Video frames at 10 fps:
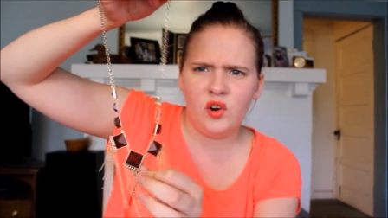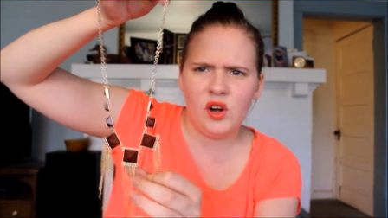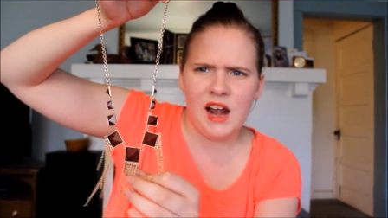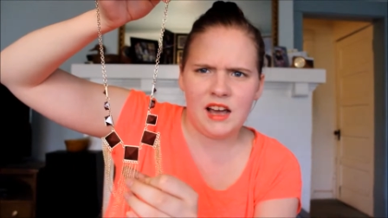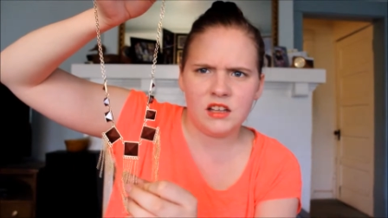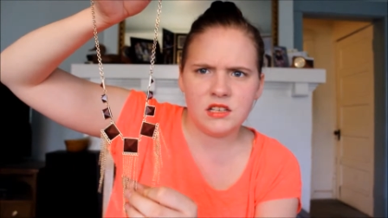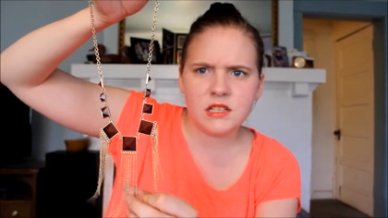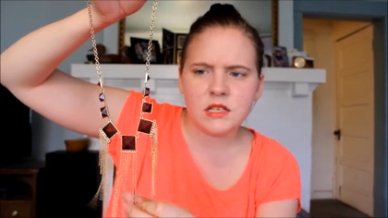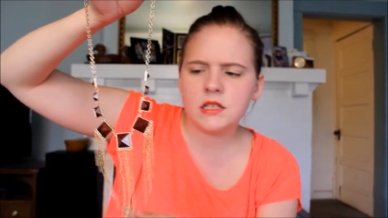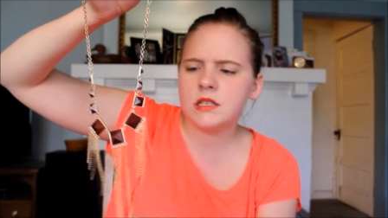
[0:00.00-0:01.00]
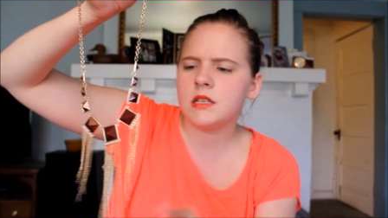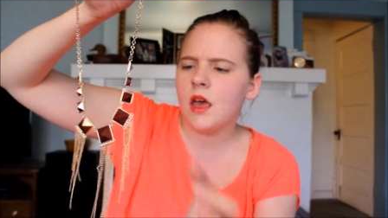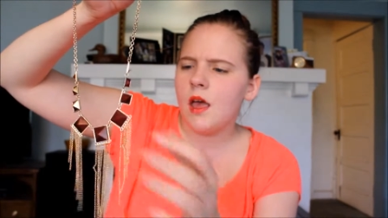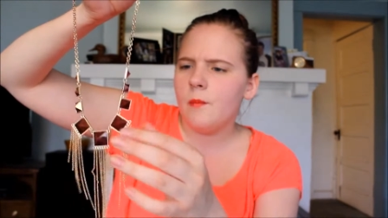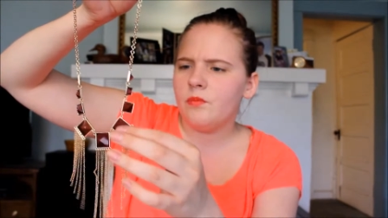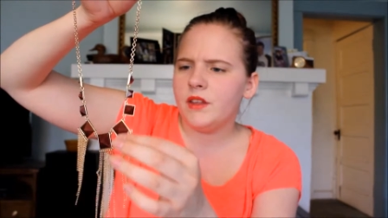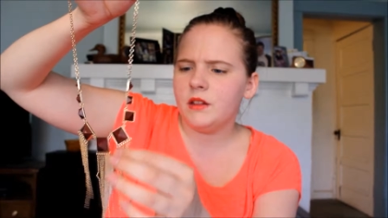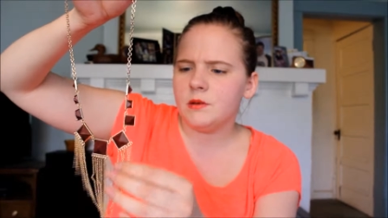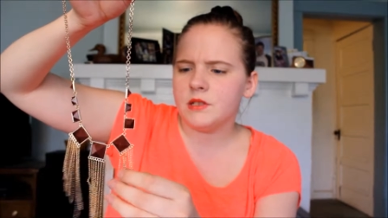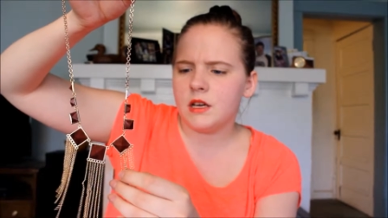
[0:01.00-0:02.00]
necklaces. I
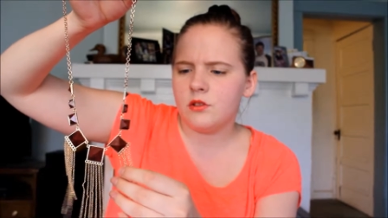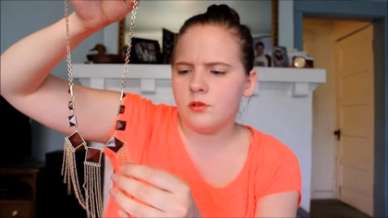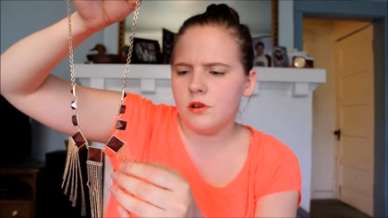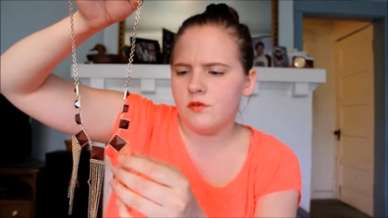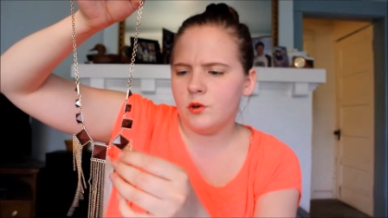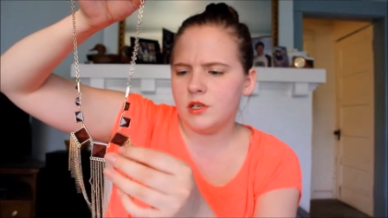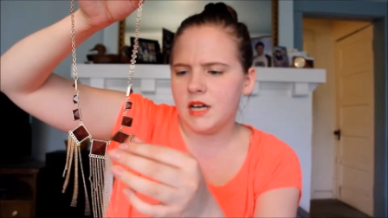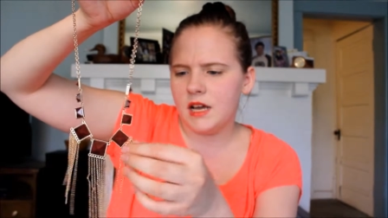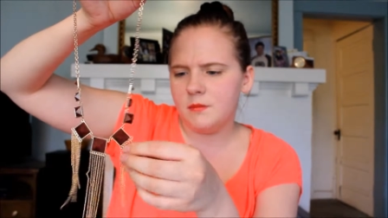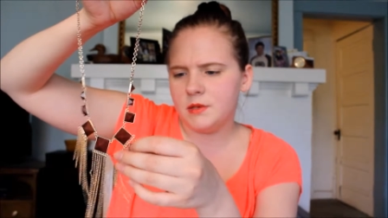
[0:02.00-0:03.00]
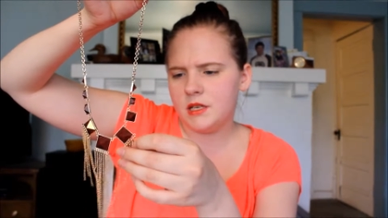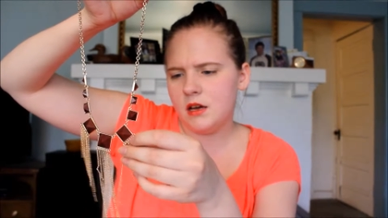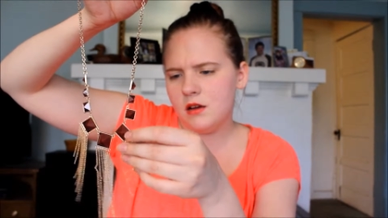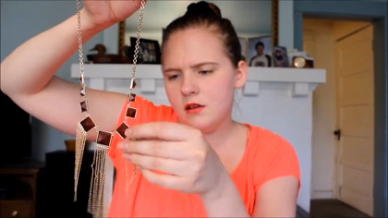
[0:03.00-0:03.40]
think there was like three or four types.